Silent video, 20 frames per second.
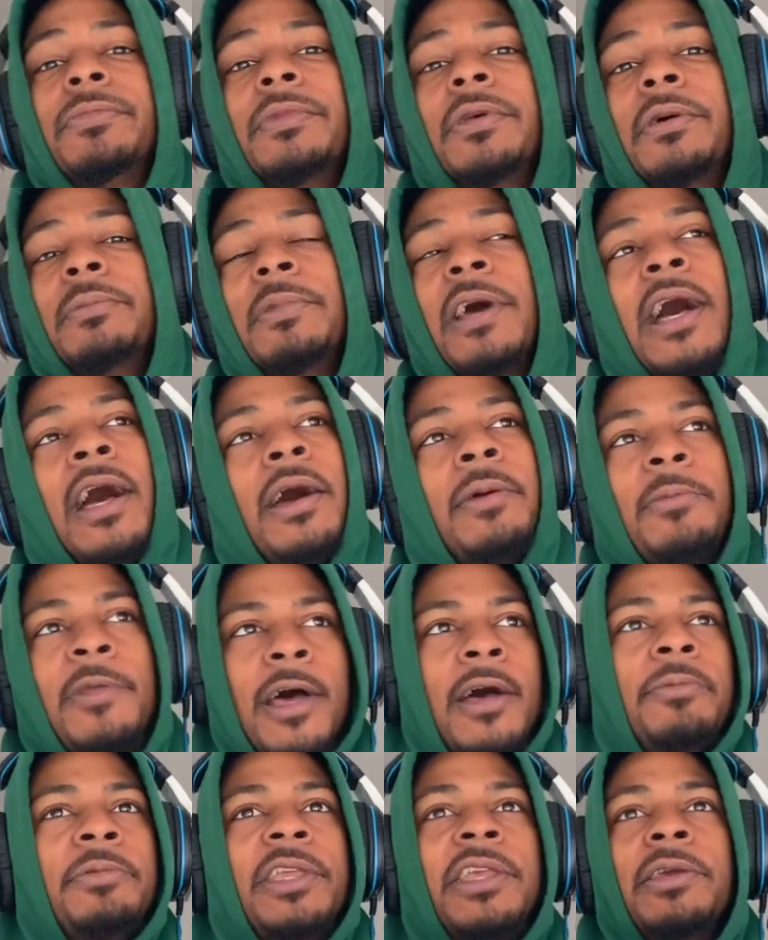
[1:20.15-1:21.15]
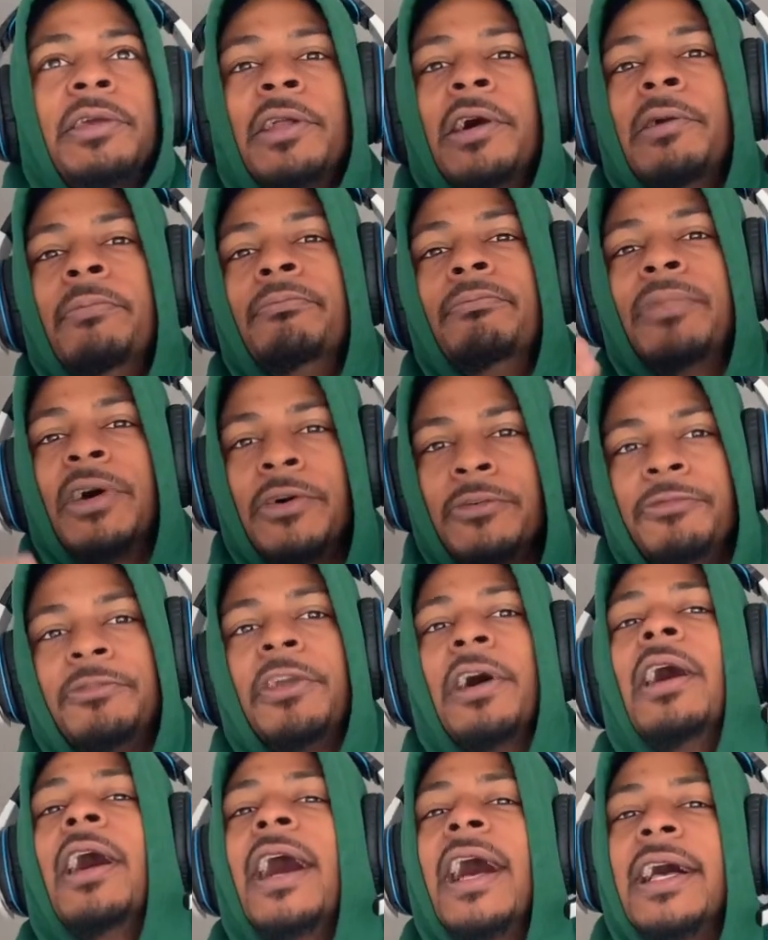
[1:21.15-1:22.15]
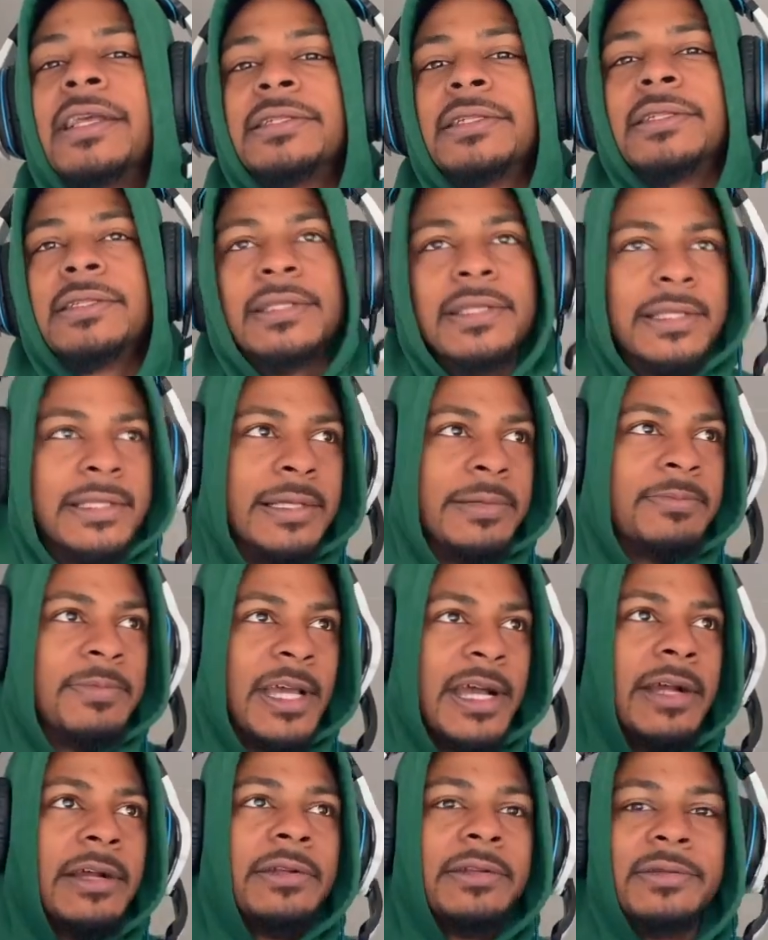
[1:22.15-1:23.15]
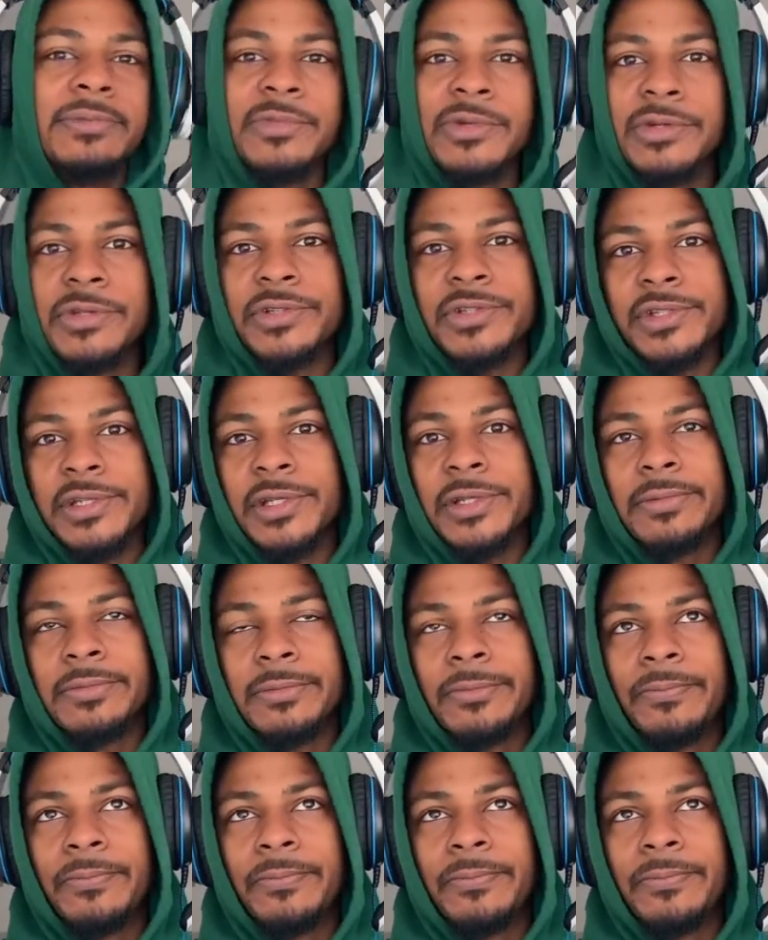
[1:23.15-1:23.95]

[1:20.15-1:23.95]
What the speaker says: I'm getting on both y'all asses because I'm tired of the bullshit.